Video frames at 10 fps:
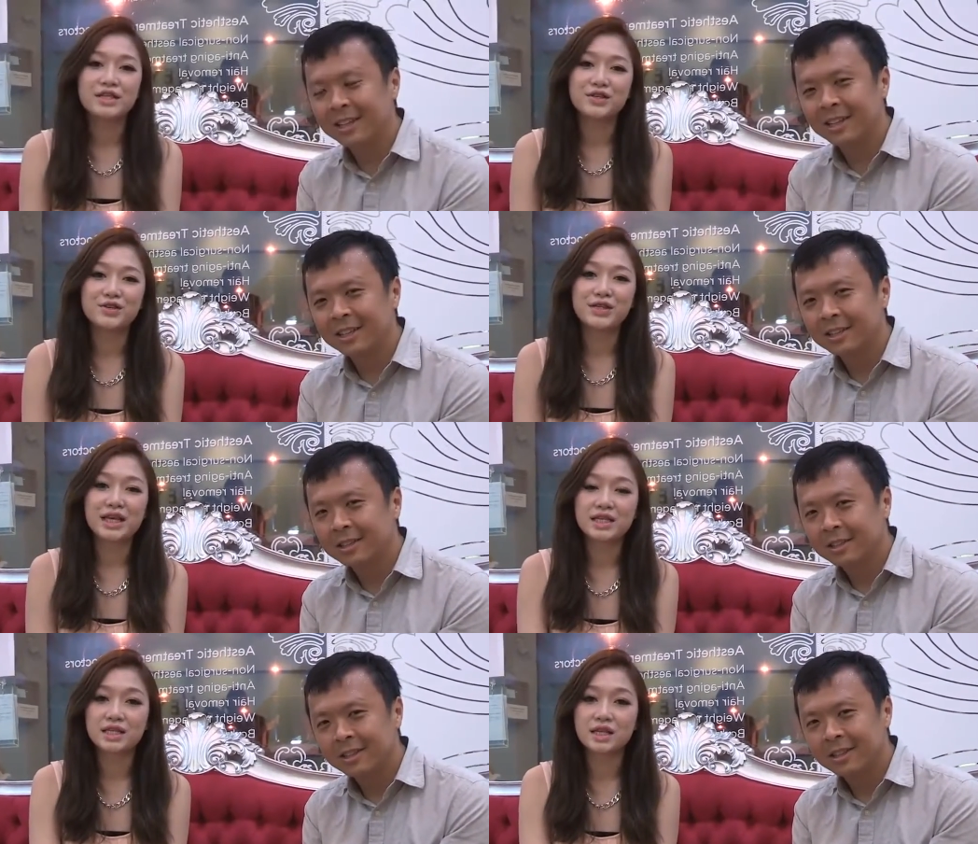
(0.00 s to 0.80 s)
Speaker 1: so
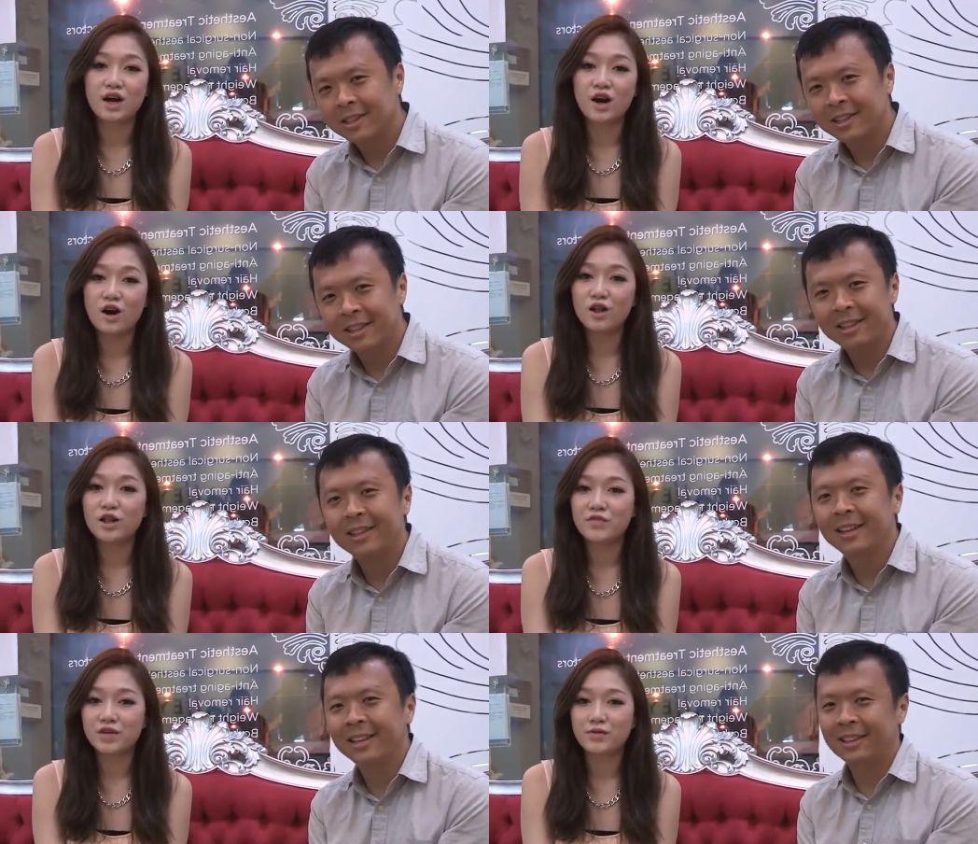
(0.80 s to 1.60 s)
that's all
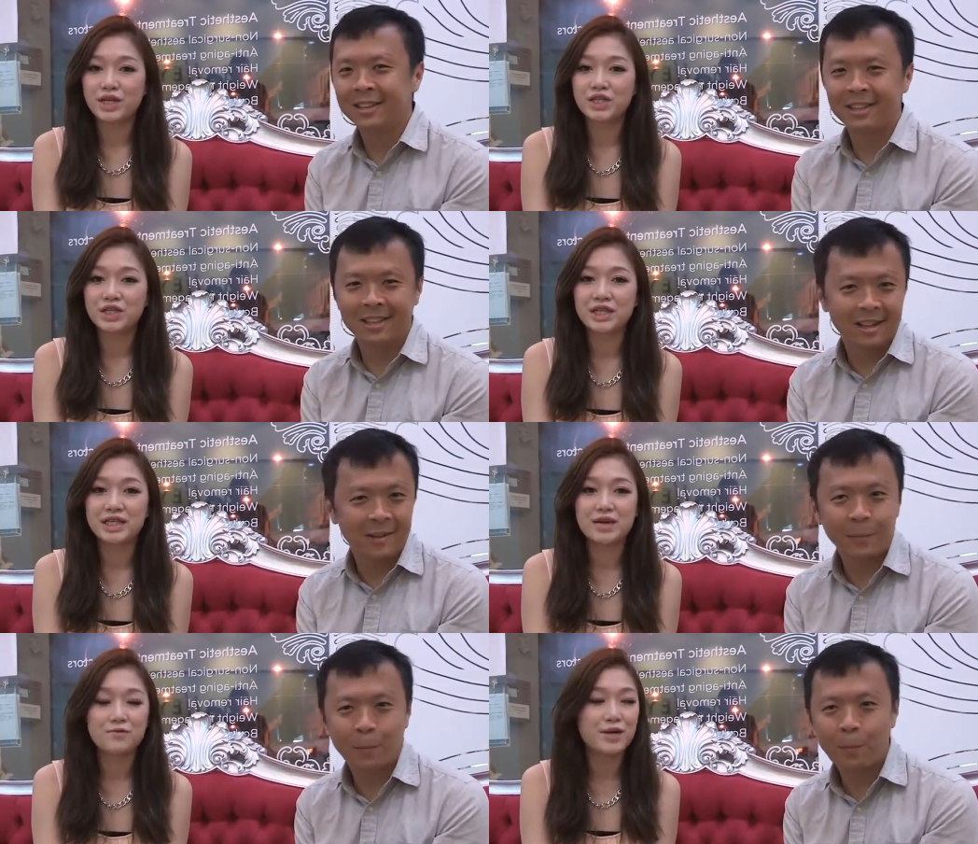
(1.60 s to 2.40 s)
of the questions
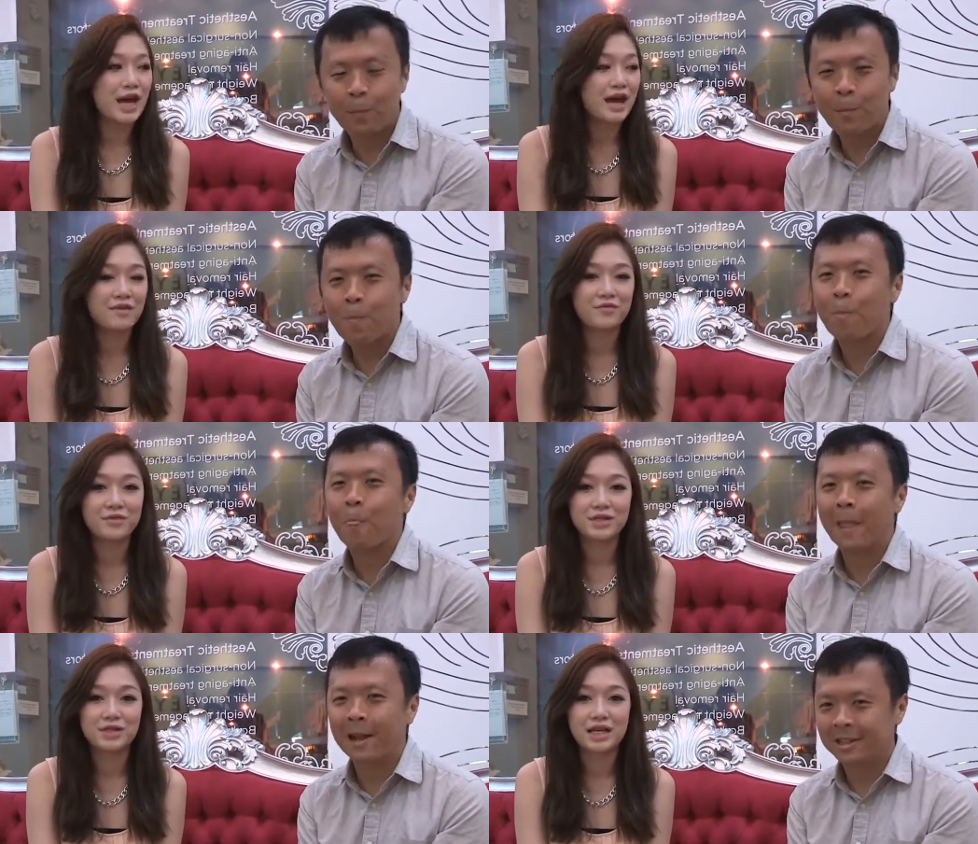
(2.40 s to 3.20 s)
that we have for
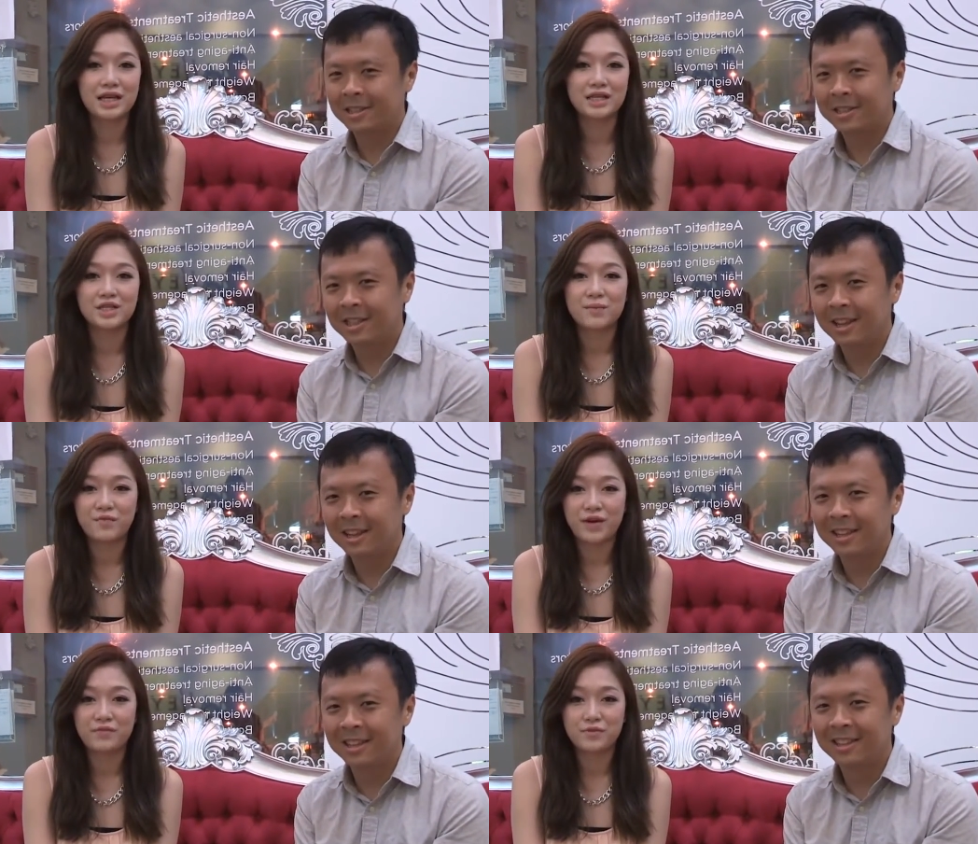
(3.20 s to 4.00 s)
today, the top
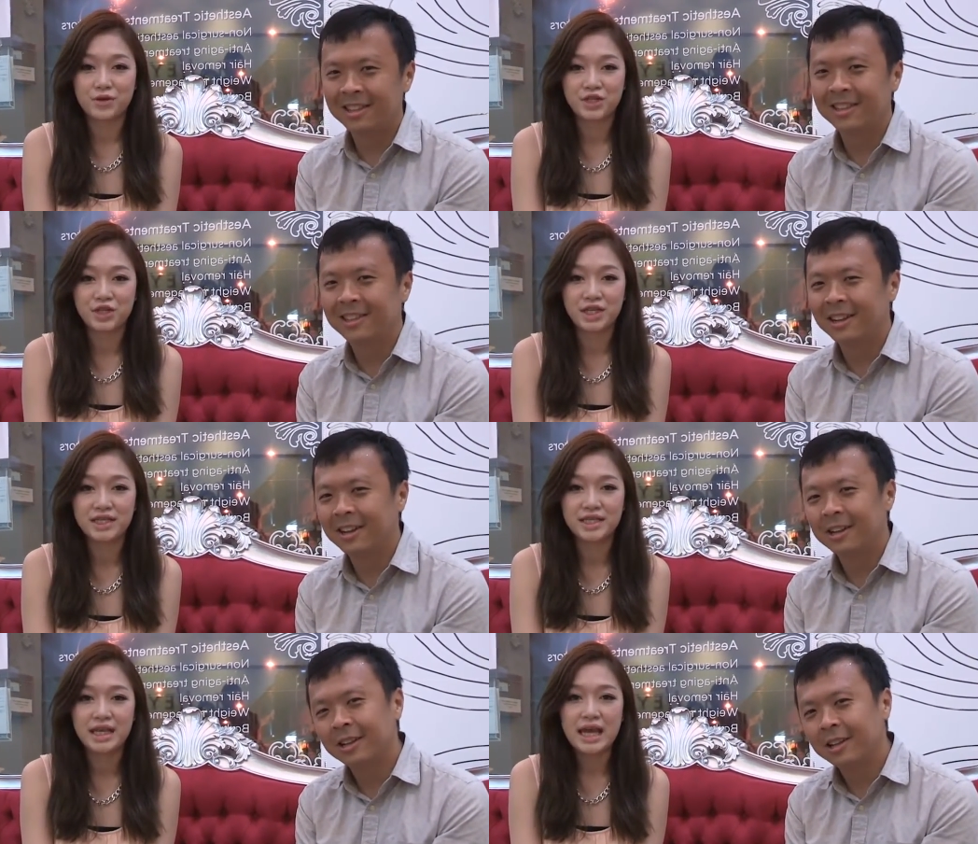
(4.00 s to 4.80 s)
five
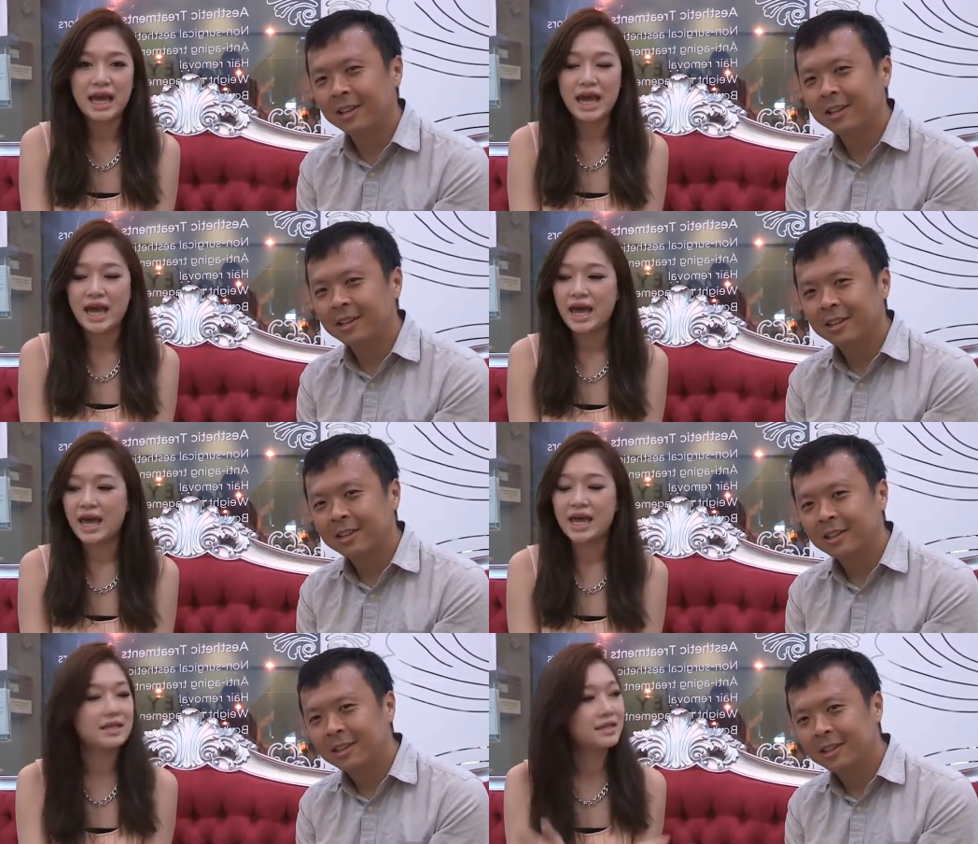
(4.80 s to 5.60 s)
questions.
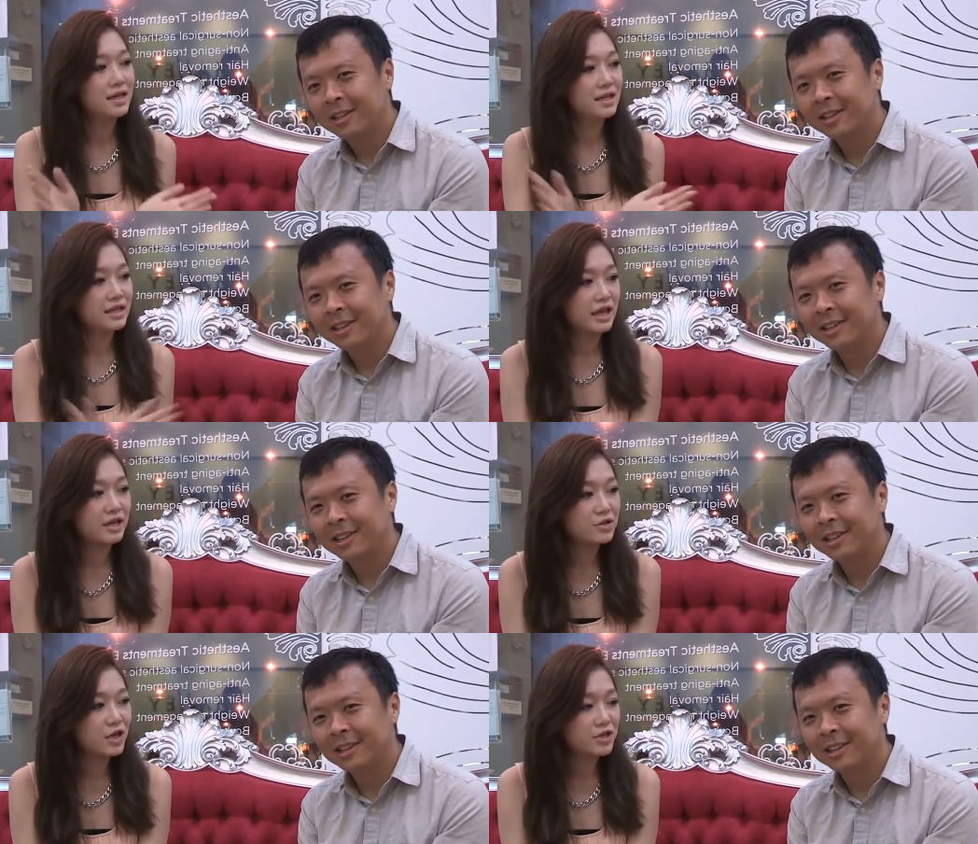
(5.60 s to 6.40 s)
And thank
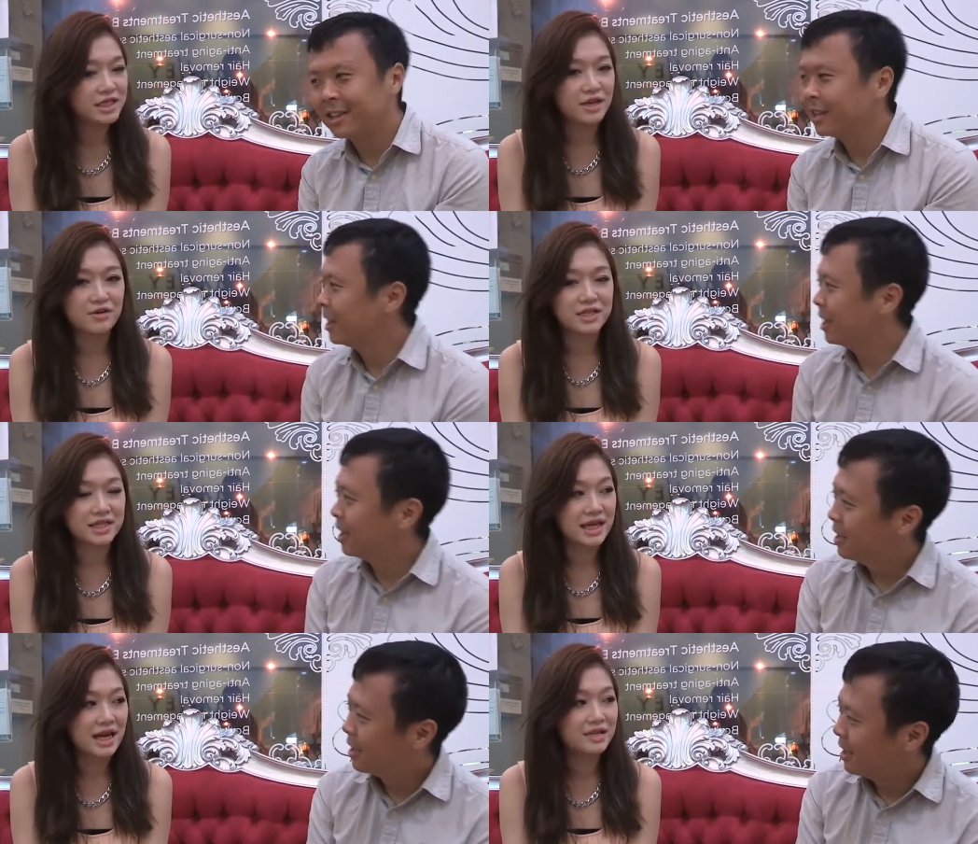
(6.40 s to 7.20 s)
you, Doctor Terence
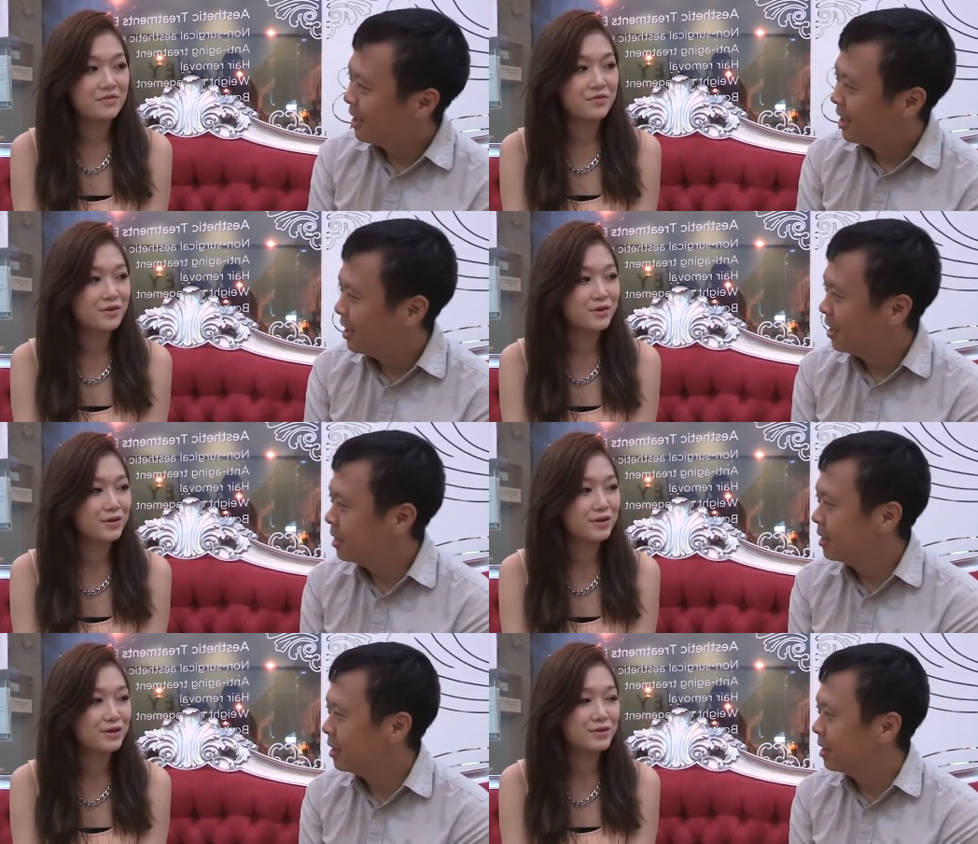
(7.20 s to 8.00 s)
Tan,
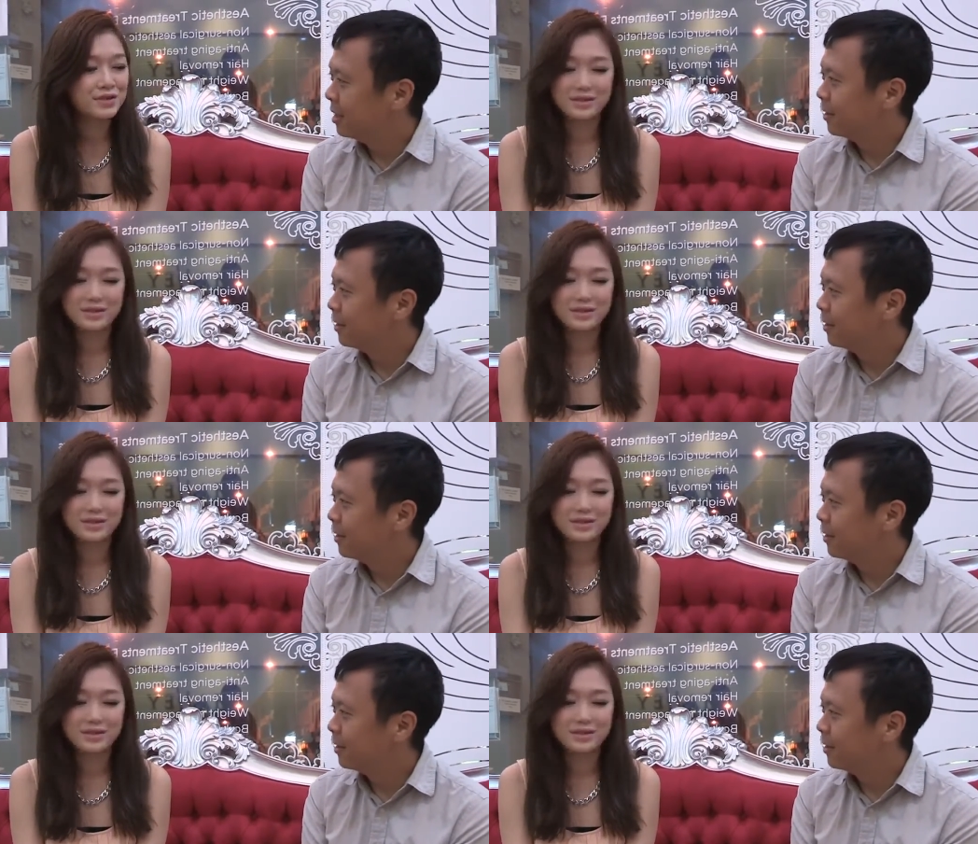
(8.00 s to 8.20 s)
for